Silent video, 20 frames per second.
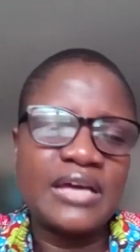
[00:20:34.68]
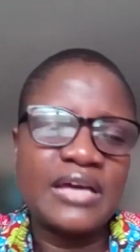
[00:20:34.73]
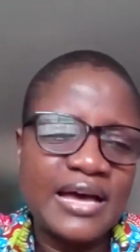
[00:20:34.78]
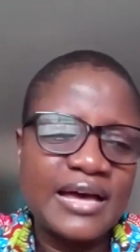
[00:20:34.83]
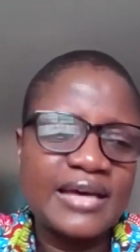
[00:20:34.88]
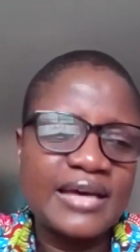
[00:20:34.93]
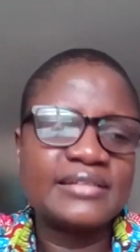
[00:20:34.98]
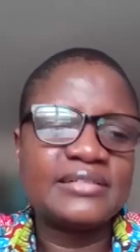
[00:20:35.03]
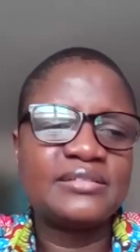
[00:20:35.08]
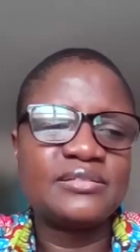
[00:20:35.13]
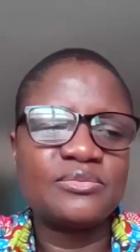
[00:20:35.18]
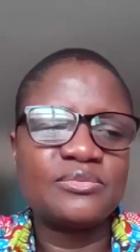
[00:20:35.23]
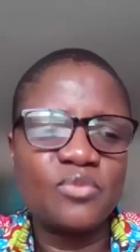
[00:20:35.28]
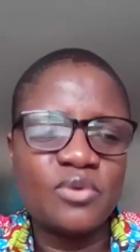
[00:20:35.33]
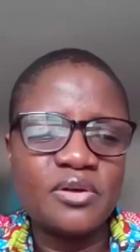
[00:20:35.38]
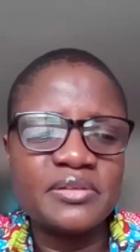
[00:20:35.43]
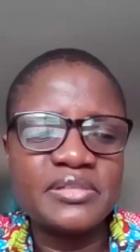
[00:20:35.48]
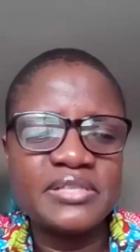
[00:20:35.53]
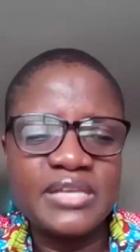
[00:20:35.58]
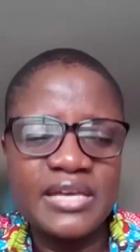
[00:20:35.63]
add,
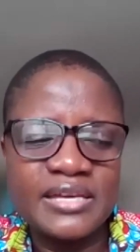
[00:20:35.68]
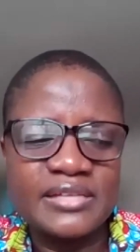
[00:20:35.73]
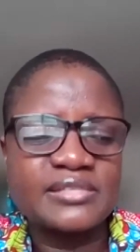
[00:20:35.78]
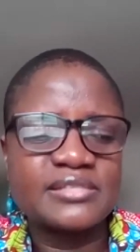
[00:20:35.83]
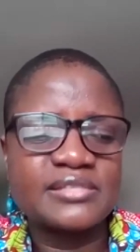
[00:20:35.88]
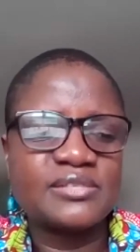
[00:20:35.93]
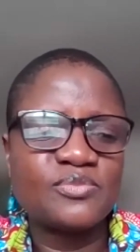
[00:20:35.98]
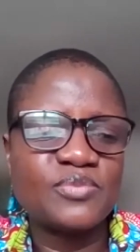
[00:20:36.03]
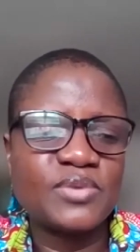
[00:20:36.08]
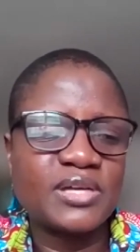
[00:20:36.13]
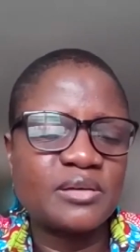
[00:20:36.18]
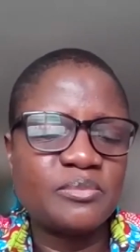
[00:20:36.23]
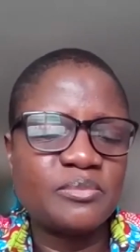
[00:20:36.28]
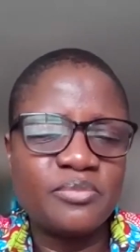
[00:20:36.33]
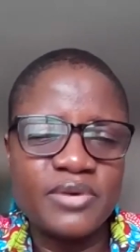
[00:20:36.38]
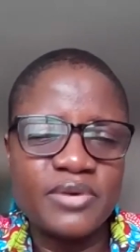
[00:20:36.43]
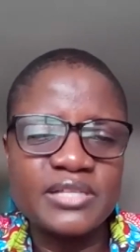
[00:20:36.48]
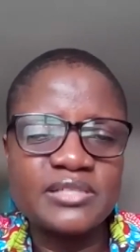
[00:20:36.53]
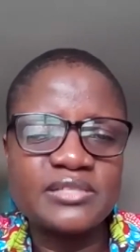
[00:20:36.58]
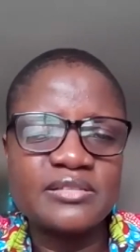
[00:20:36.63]
well, yes, we can
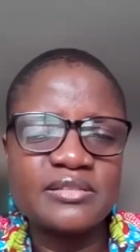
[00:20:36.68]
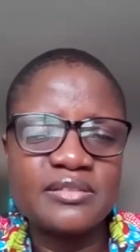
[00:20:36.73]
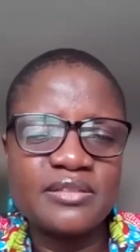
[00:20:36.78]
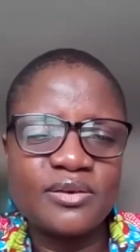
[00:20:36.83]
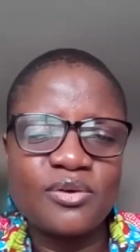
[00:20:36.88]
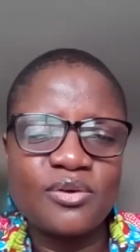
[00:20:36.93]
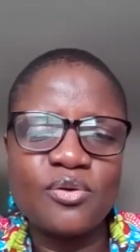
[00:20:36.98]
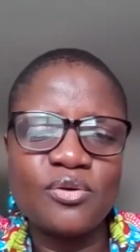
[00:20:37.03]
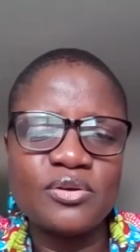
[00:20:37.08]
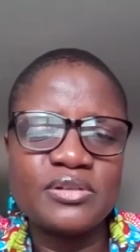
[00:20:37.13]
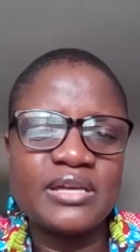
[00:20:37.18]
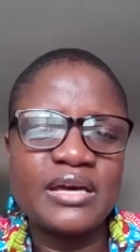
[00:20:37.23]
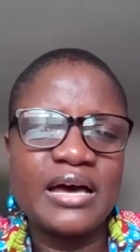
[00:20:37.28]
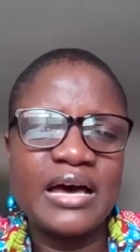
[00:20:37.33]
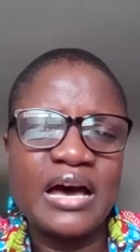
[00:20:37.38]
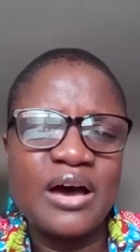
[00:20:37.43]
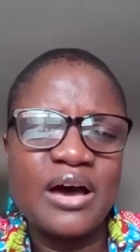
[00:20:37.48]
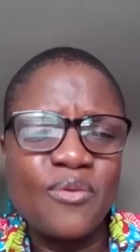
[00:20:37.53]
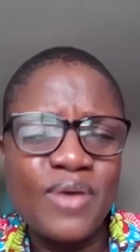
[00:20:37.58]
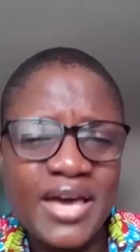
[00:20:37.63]
brighten the corner.
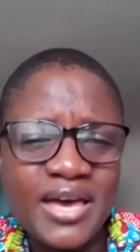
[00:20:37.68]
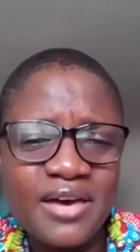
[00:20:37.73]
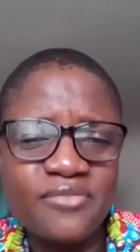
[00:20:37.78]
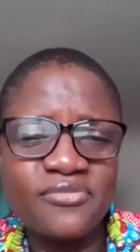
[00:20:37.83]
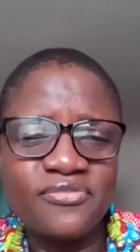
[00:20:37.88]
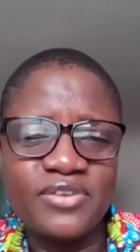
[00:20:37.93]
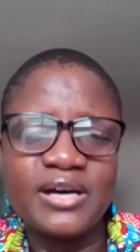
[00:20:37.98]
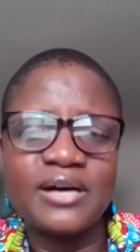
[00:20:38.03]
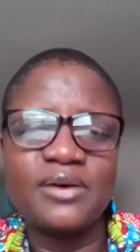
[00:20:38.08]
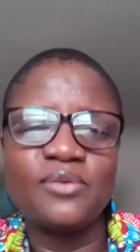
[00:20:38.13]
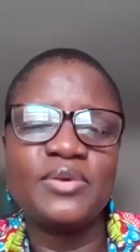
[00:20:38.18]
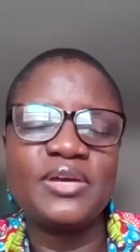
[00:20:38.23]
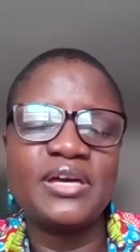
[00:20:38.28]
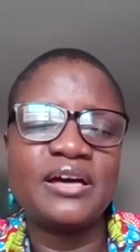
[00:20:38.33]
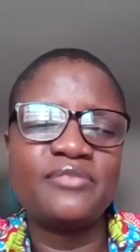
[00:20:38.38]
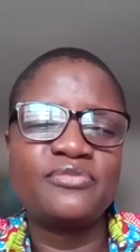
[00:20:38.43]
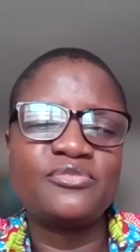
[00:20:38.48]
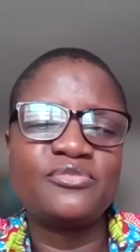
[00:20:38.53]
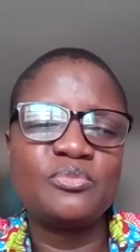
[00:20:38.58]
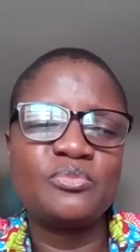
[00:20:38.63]
However, we
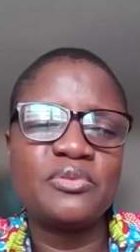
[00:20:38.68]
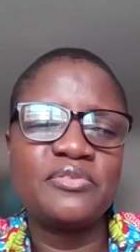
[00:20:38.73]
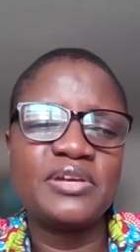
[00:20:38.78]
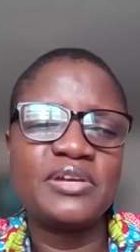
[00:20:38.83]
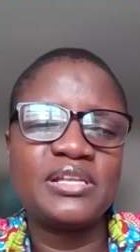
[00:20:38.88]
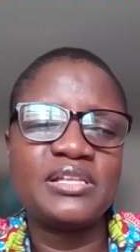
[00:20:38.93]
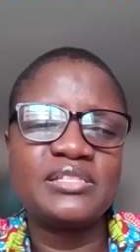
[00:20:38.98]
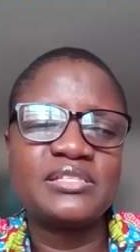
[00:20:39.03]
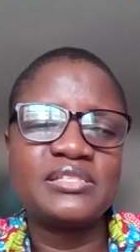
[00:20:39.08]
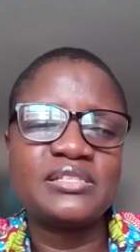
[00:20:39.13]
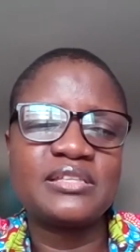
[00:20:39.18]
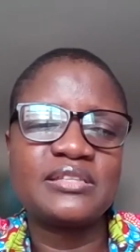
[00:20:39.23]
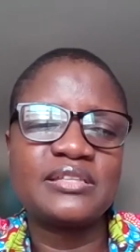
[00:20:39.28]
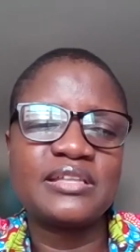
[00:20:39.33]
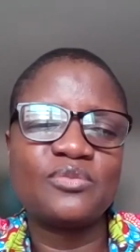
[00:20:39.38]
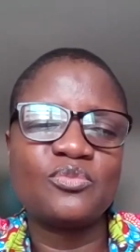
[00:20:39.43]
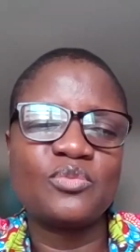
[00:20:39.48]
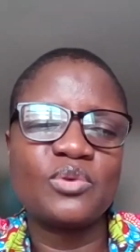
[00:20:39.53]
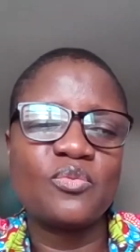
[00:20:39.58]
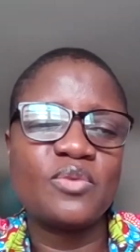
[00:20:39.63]
have to be realistic
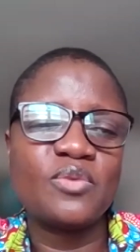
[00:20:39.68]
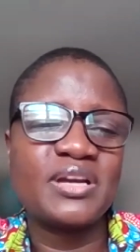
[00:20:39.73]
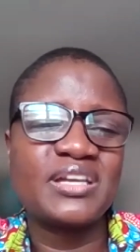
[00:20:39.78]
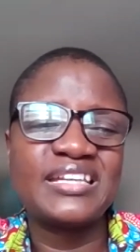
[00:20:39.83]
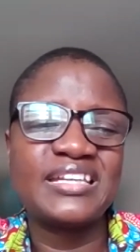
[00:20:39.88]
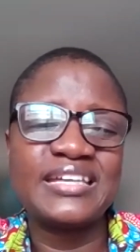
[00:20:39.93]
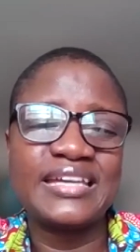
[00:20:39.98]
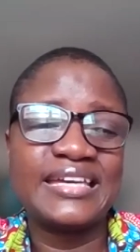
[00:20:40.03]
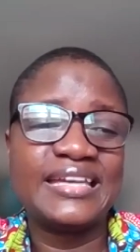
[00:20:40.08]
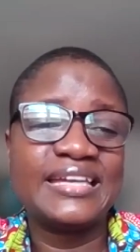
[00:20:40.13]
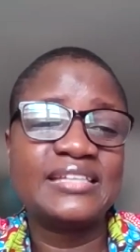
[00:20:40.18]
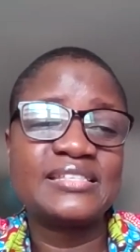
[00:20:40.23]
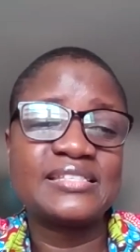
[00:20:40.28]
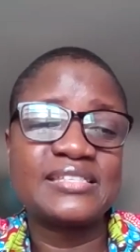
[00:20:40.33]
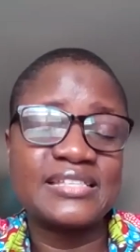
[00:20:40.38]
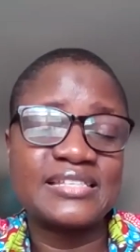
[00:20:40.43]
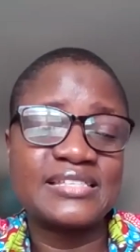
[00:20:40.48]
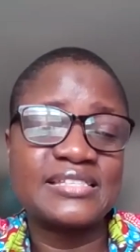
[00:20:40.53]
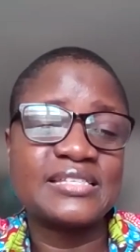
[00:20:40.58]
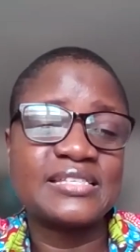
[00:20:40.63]
that we're working
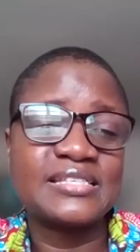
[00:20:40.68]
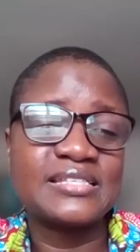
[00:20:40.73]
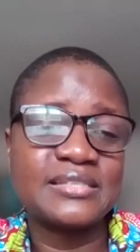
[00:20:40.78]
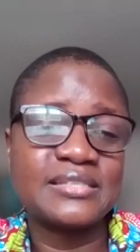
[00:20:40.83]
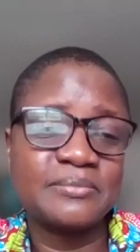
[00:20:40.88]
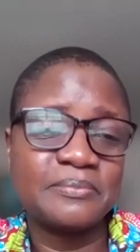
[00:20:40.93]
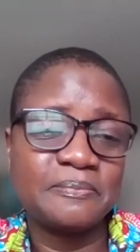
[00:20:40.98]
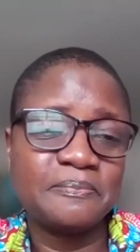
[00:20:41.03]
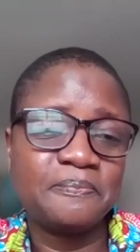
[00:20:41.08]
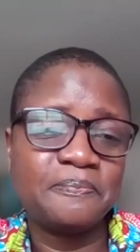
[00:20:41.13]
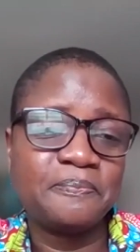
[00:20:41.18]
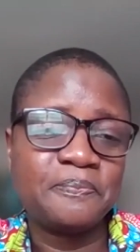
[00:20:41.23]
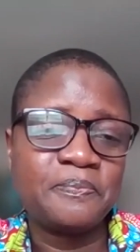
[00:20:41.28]
against a system.